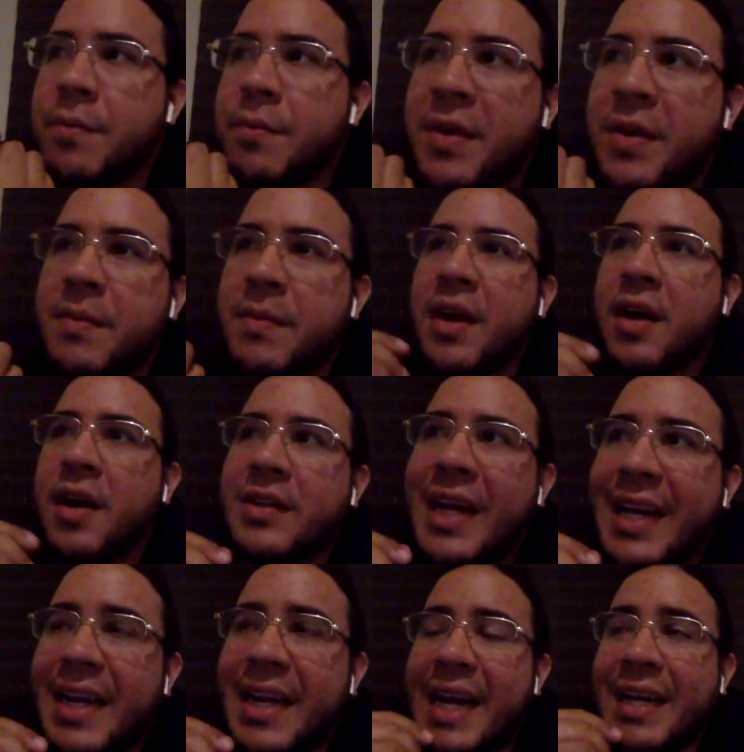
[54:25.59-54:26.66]
for me because
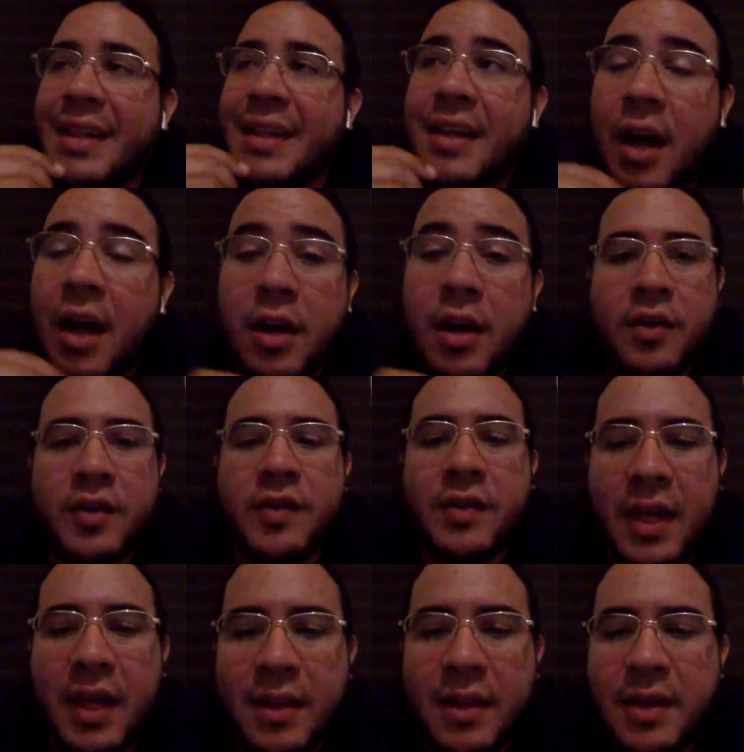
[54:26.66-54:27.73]
I didn't
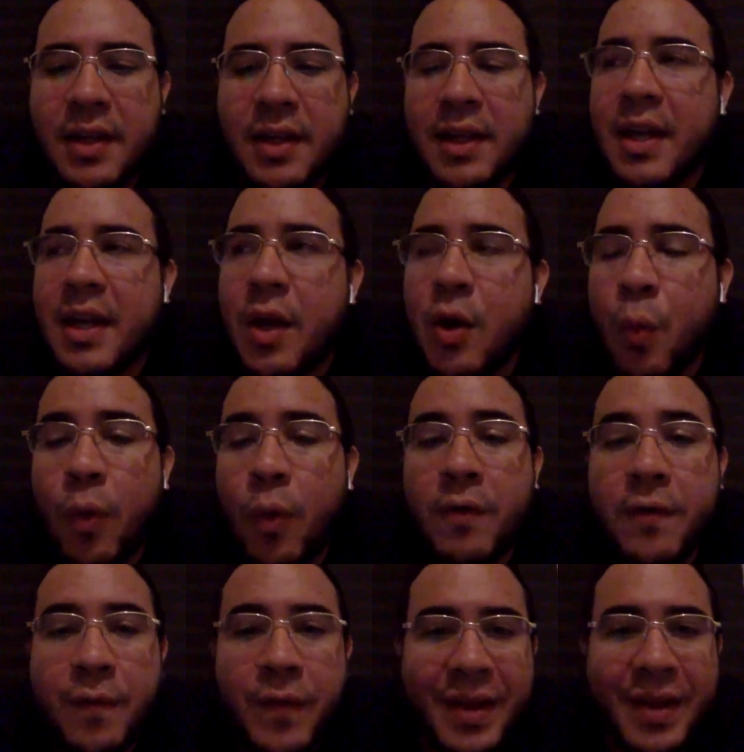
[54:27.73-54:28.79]
understand the
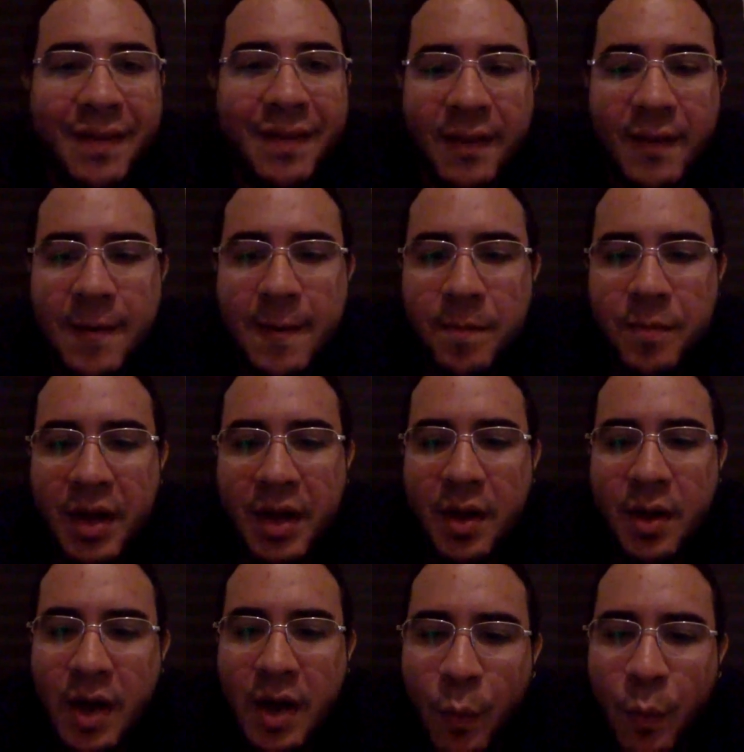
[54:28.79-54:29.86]
word fit.
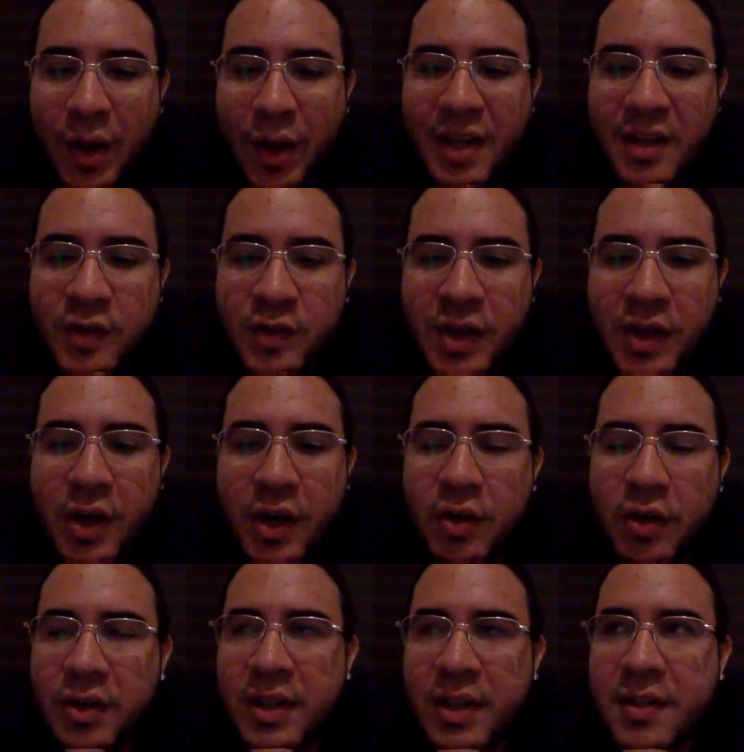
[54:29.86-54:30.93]
And when I saw
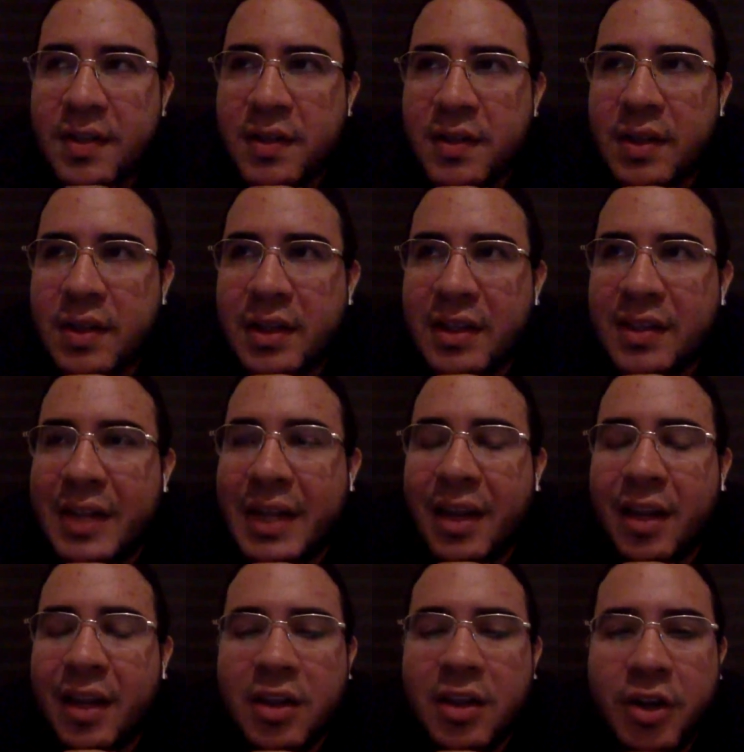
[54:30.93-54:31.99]
this
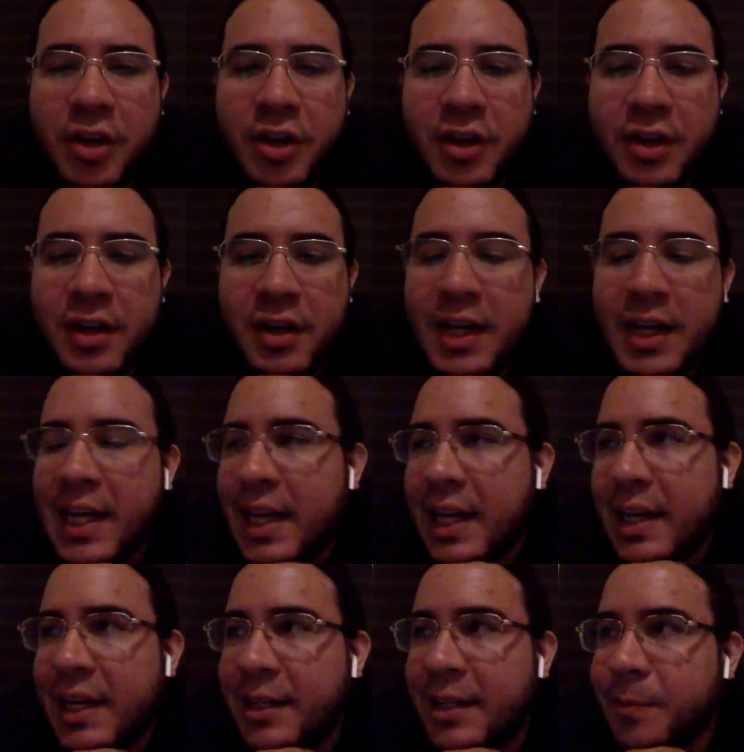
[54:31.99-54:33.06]
scikit-learn
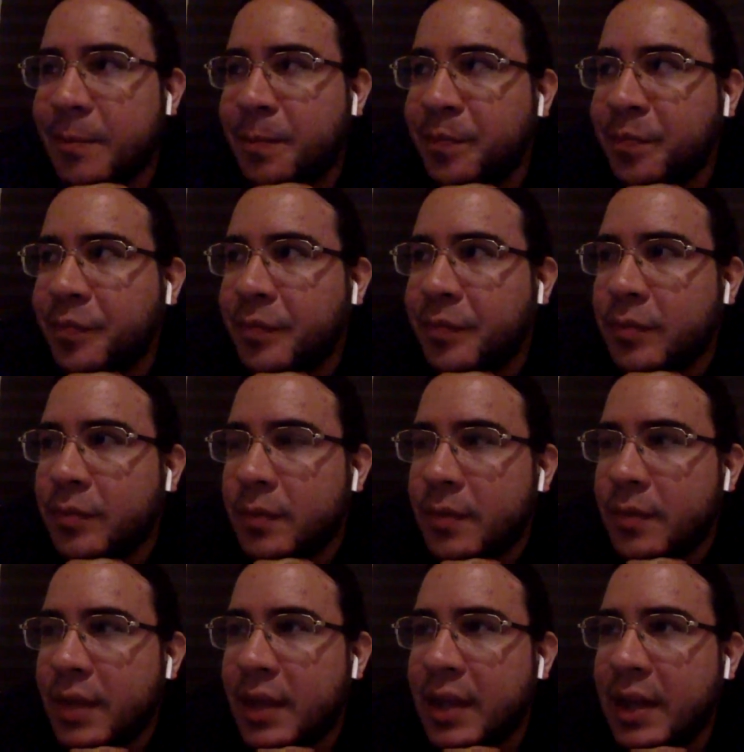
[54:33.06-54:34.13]
um,
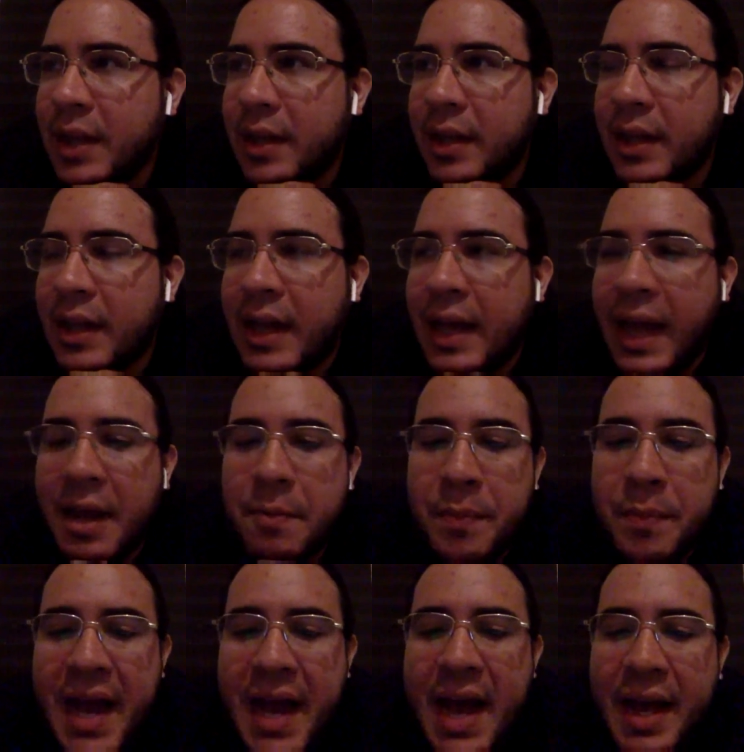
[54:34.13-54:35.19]
uh,
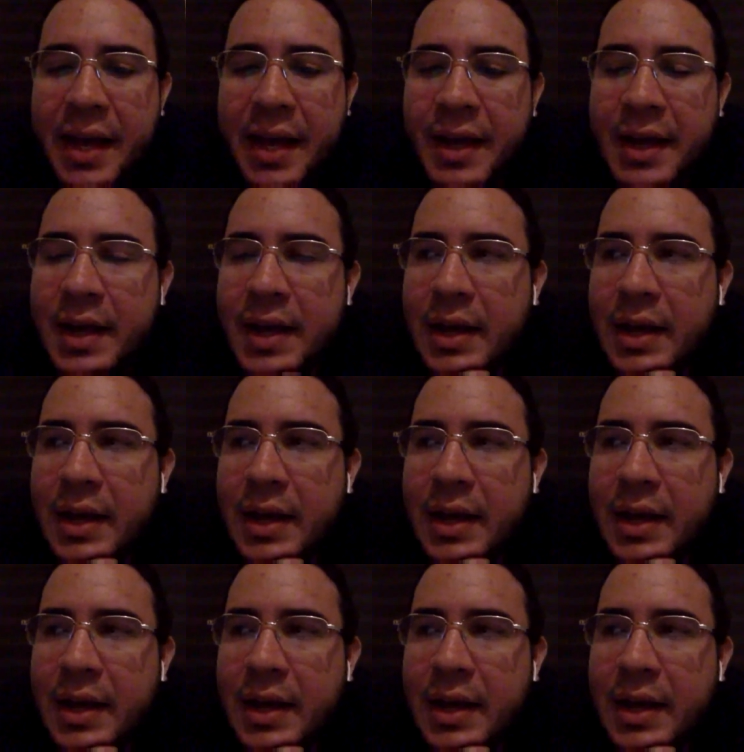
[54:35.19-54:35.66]
API, I